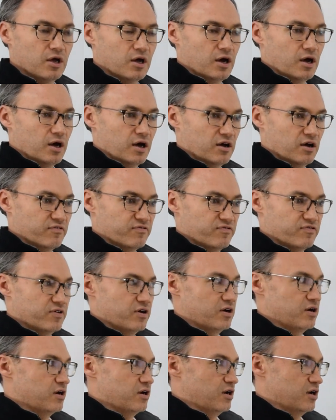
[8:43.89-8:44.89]
of
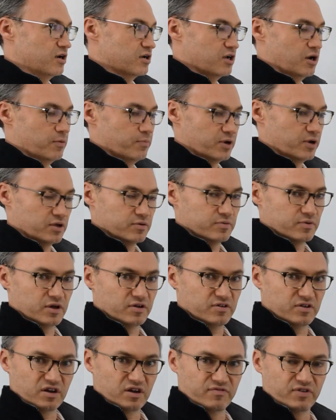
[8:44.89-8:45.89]
a company,
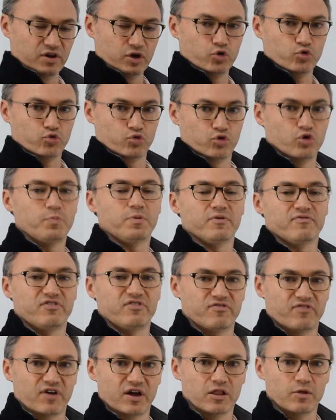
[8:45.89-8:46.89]
of a group of
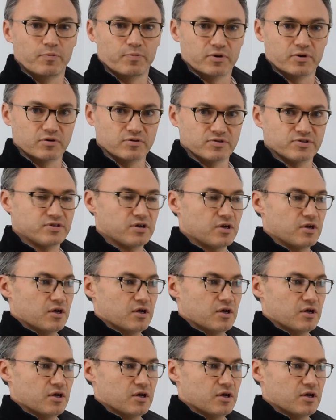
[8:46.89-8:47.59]
developers